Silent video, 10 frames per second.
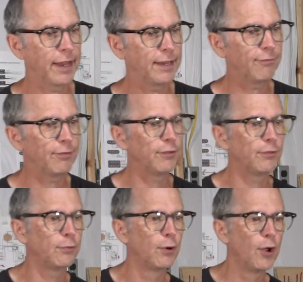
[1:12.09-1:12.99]
And if
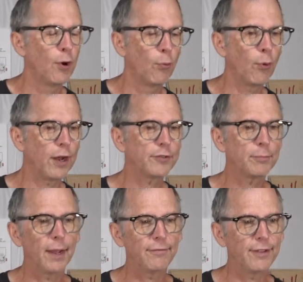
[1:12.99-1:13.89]
you watch
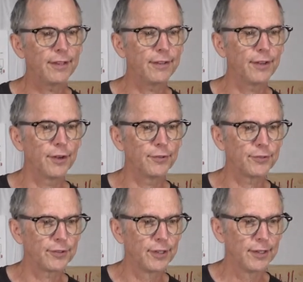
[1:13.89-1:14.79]
my
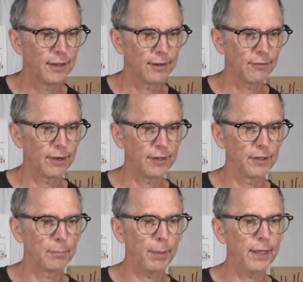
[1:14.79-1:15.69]
videos on a
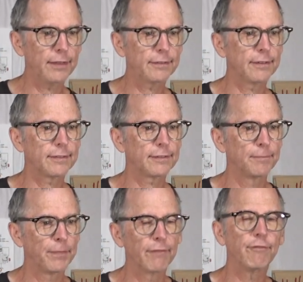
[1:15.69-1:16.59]
regular basis,
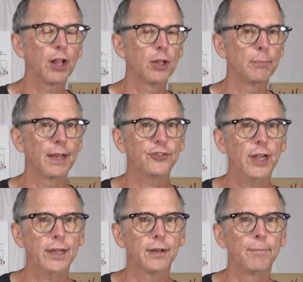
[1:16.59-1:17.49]
and follow my
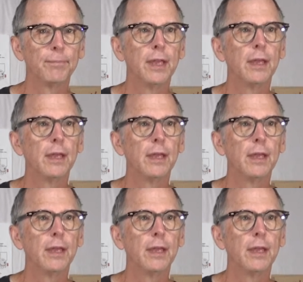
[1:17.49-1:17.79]
channel,